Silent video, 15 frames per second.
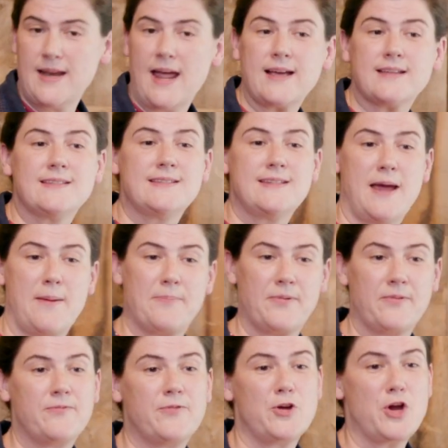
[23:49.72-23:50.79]
the next step
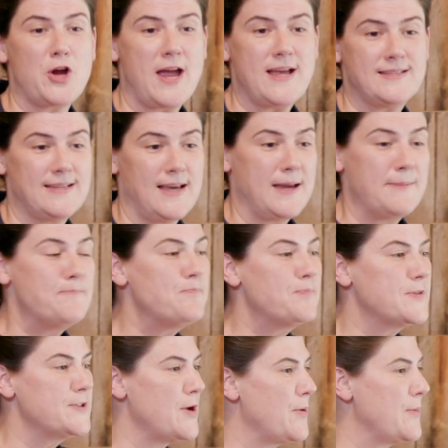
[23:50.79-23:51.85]
for your essay.
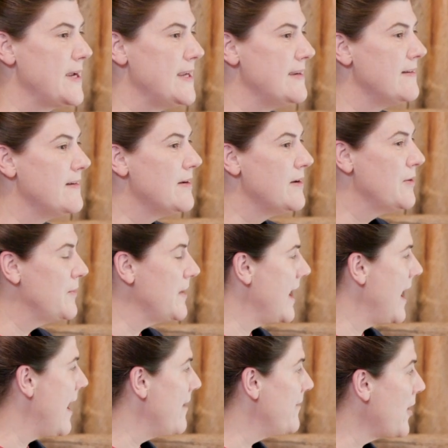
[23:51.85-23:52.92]
So we
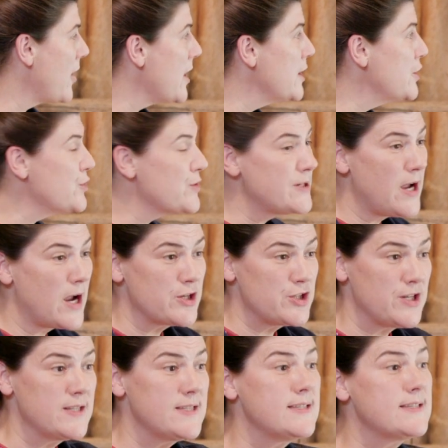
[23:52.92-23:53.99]
have our
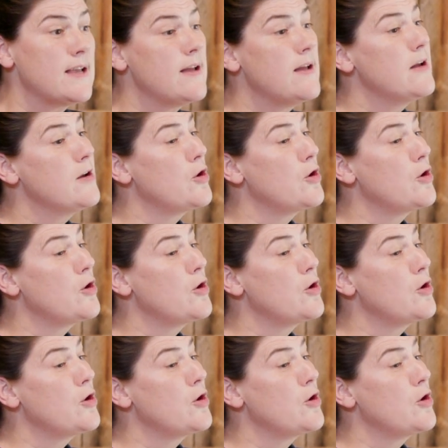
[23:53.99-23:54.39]
introductions.